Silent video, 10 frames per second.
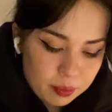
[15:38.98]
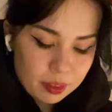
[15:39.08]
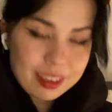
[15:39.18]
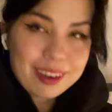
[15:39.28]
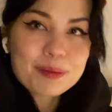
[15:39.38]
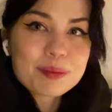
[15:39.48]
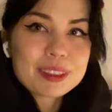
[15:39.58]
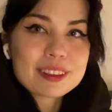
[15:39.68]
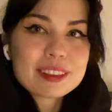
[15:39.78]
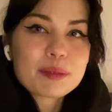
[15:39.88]
Yeah, this
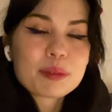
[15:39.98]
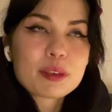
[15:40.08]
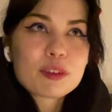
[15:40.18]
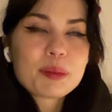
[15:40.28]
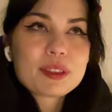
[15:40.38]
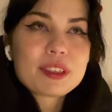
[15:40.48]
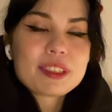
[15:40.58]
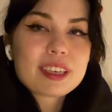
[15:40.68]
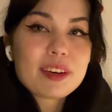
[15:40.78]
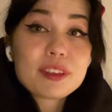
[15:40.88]
is something for me to
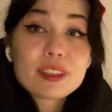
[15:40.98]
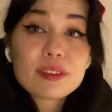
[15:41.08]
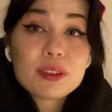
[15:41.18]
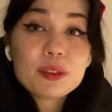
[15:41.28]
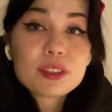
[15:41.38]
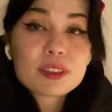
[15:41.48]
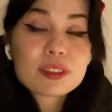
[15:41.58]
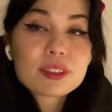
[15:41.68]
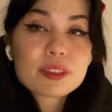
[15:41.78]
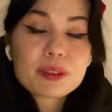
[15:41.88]
discover in the future.
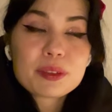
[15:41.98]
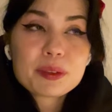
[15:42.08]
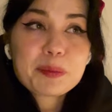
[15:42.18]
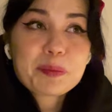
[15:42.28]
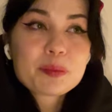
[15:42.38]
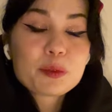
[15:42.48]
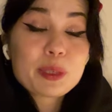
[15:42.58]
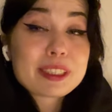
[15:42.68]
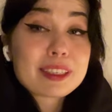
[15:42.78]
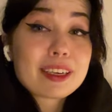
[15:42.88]
So
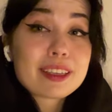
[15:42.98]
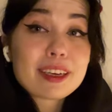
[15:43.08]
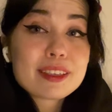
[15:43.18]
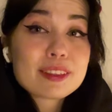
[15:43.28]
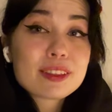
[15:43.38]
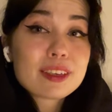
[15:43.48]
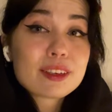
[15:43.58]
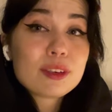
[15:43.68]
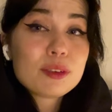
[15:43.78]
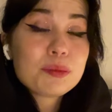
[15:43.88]
once again, guys,
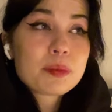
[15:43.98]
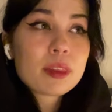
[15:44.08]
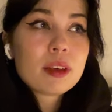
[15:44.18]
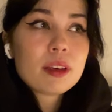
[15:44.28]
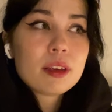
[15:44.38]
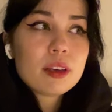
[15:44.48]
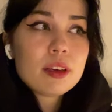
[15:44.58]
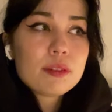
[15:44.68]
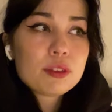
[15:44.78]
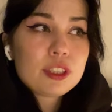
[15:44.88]
thank you
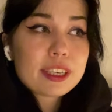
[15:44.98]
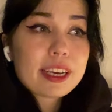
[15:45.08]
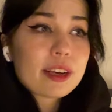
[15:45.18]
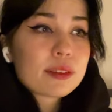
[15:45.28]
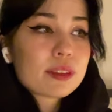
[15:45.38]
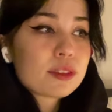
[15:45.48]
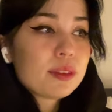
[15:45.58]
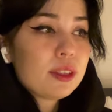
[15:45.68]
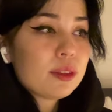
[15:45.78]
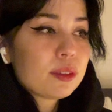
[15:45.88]
for checking out this
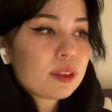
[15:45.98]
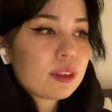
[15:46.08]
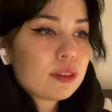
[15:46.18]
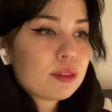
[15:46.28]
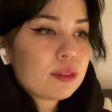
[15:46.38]
video. If